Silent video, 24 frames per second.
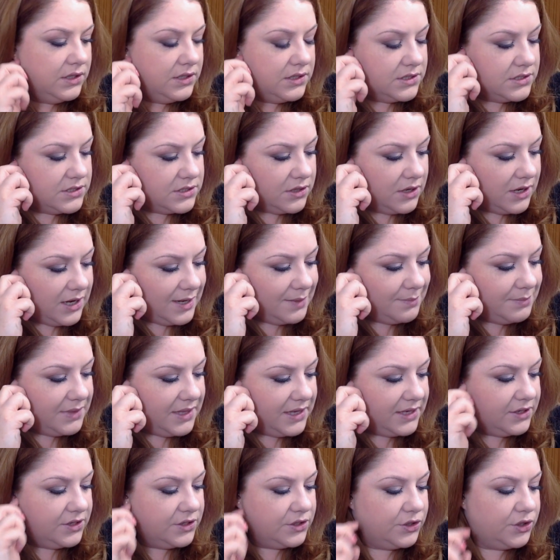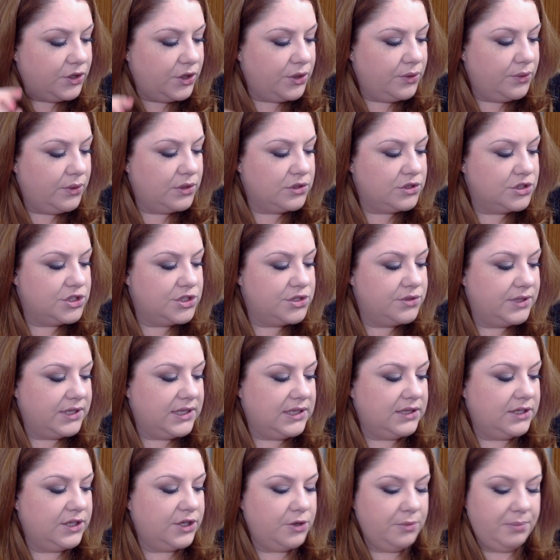So I'm then going to go on to doing
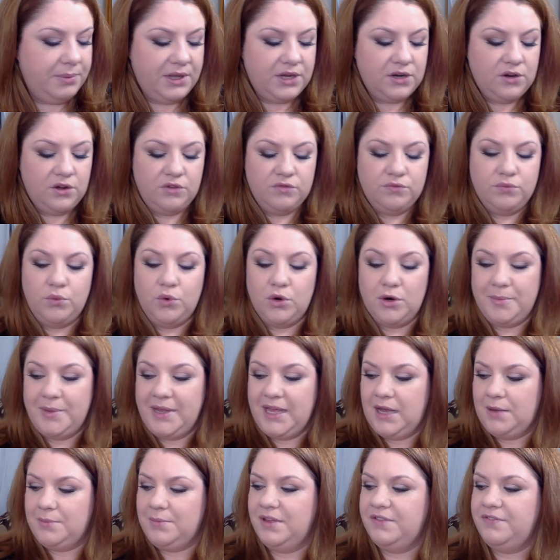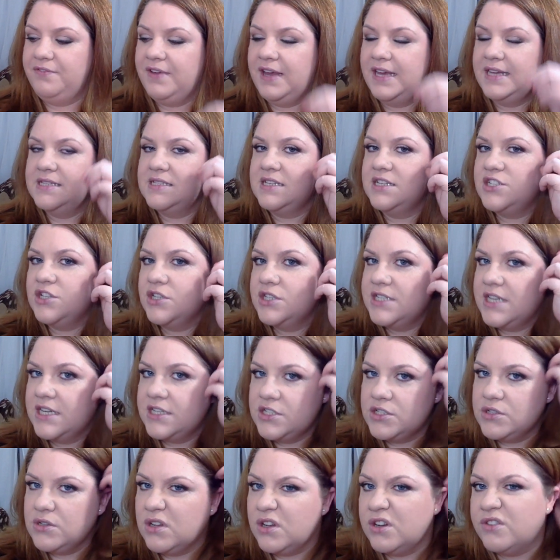a little bit of warming up my face. I don't tend
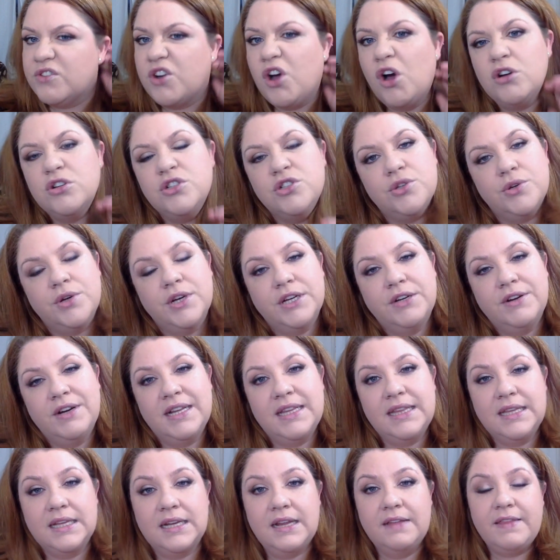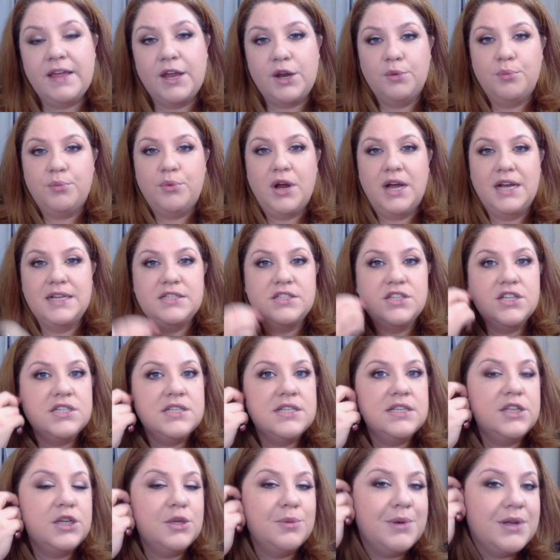to do a lot of contouring or anything like that on brides, just a
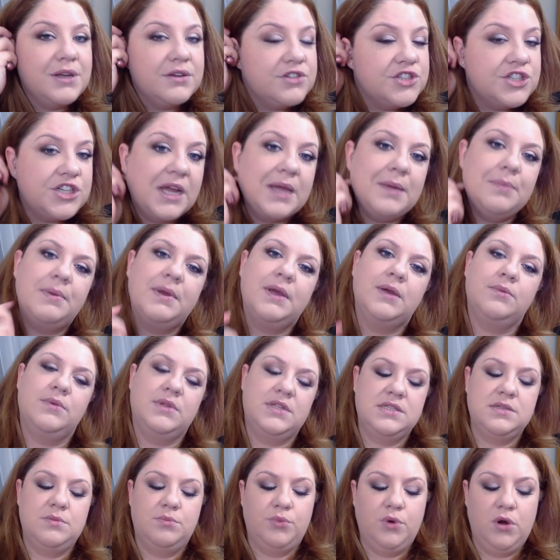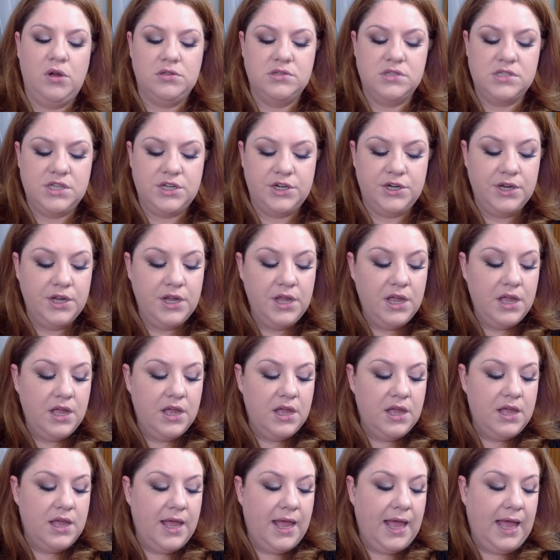little bit of shaping with some bronzer.
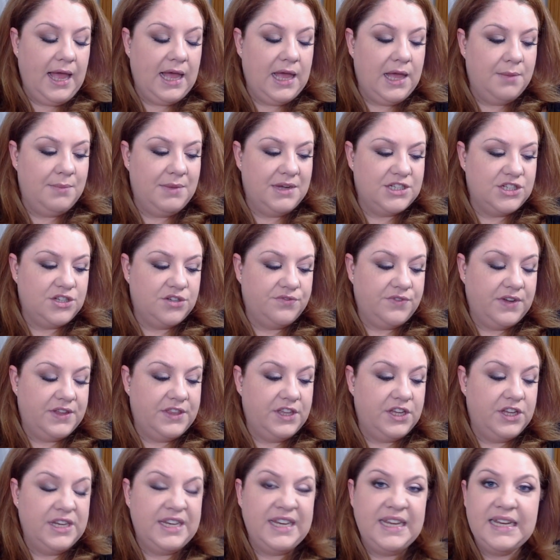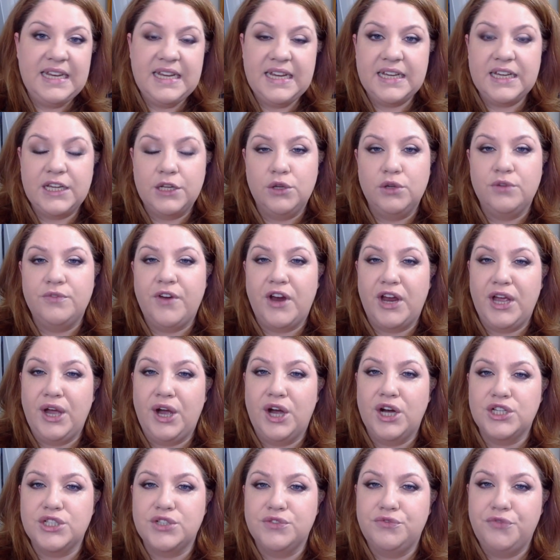I don't find that you need it. It can look very
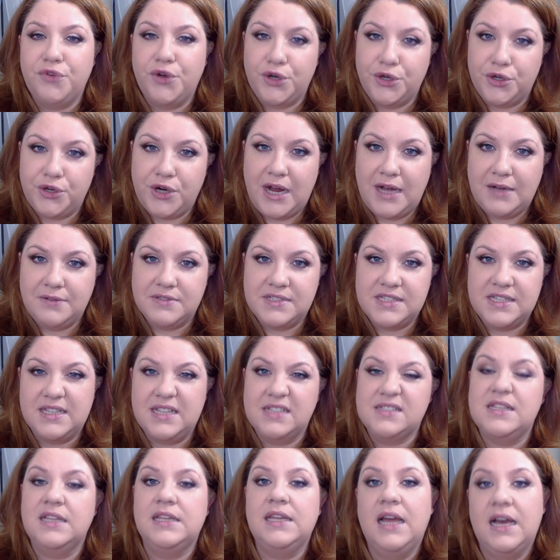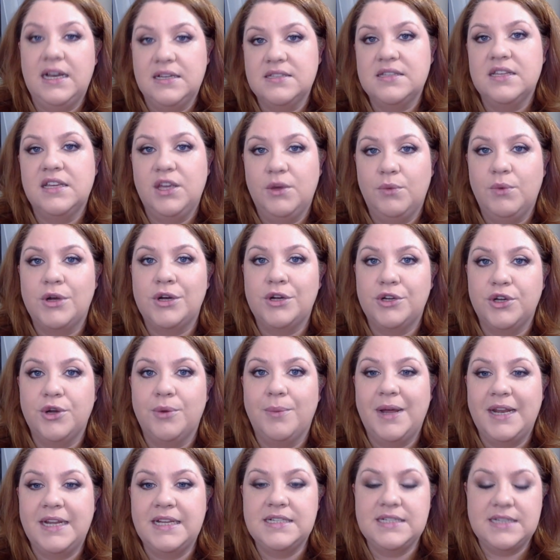harsh in photographs, and that's the last thing you want on your
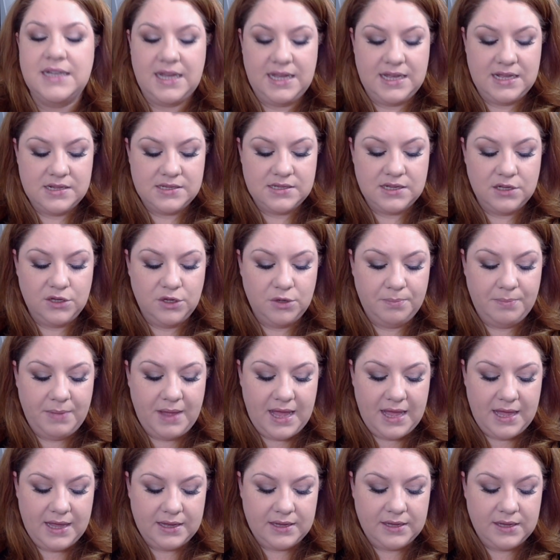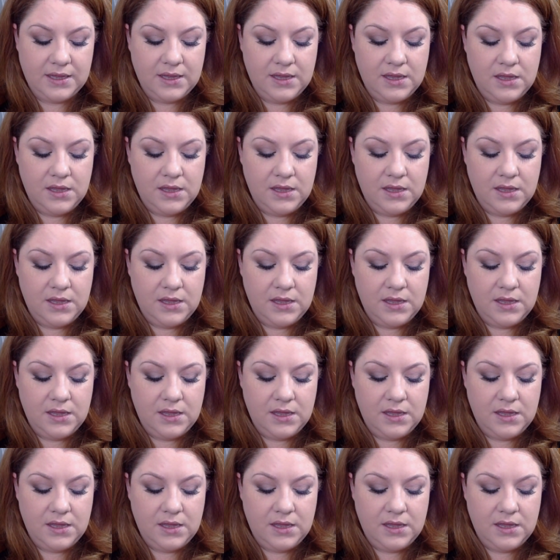wedding day, is to look back